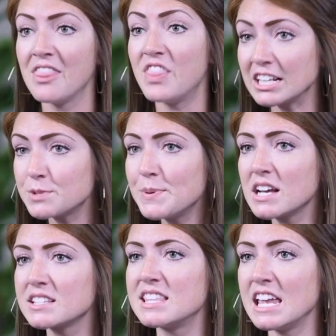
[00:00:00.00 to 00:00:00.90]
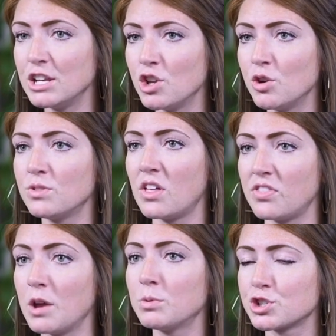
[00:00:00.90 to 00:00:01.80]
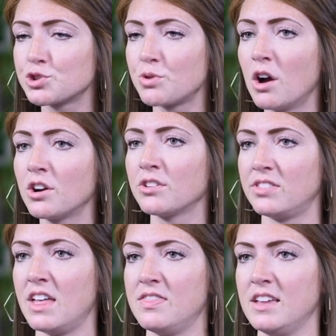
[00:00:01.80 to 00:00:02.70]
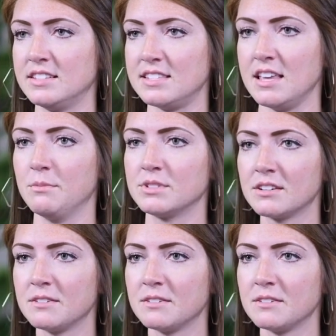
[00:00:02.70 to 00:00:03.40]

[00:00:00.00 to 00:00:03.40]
That's because they knew that they were stronger than they seemed.